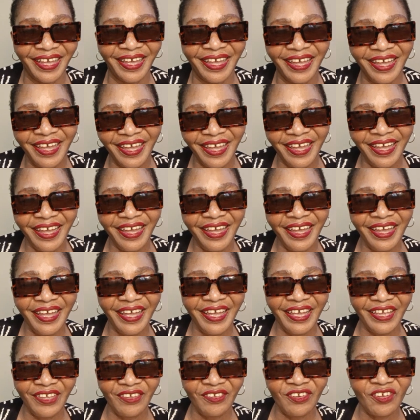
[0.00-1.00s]
You don't have
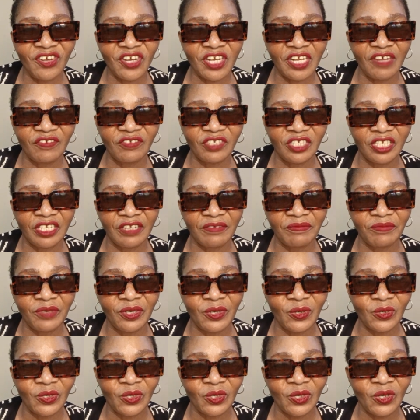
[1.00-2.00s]
shame because you don't have
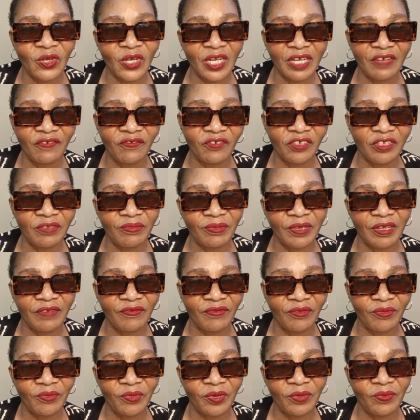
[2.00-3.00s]
respect for people.
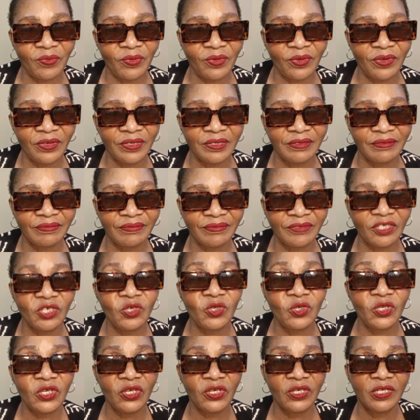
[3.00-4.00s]
You don't.
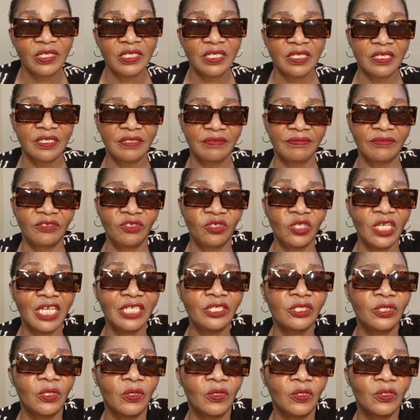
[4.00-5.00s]
You just talk. You talk
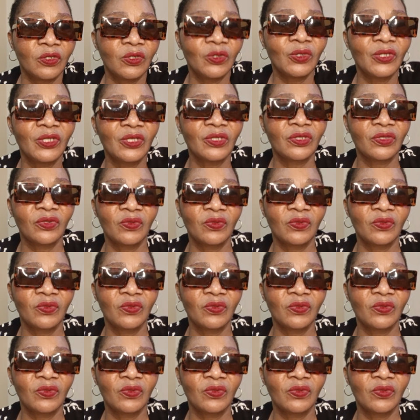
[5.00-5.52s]
too much.